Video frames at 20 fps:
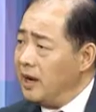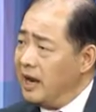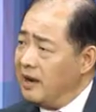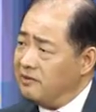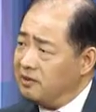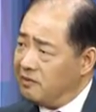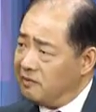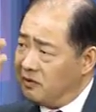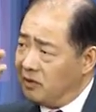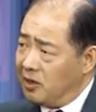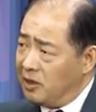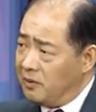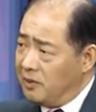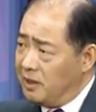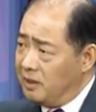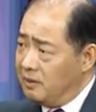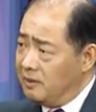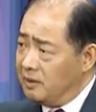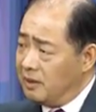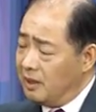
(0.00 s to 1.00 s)
you have the
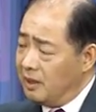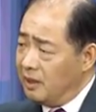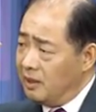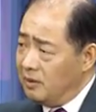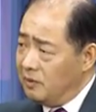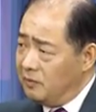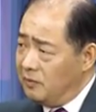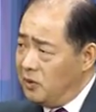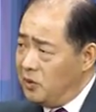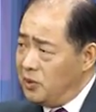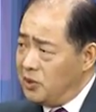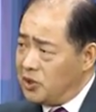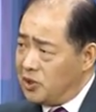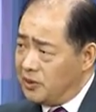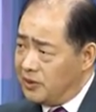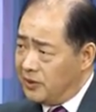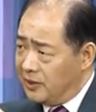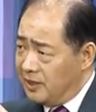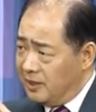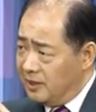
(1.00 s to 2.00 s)
very
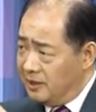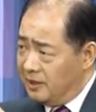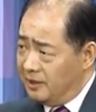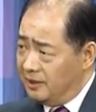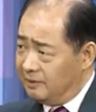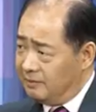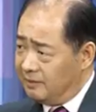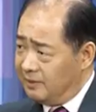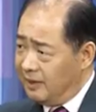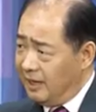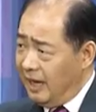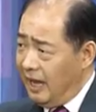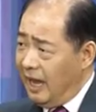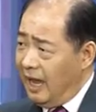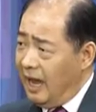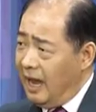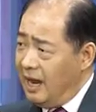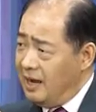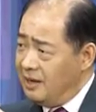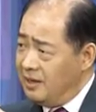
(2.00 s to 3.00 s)
future thinking
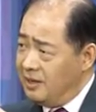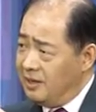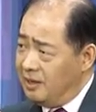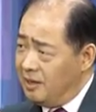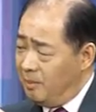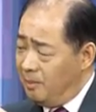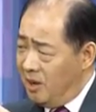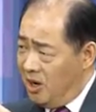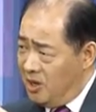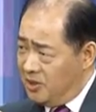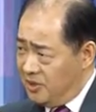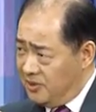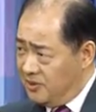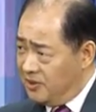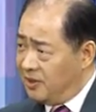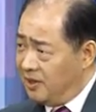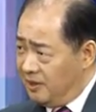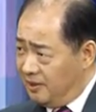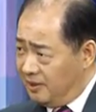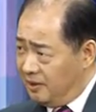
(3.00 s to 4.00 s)
and the
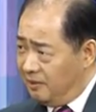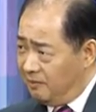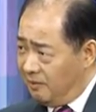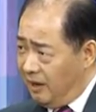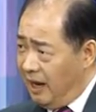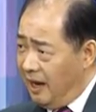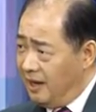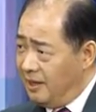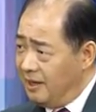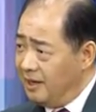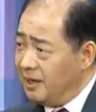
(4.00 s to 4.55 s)
modern thinking, right?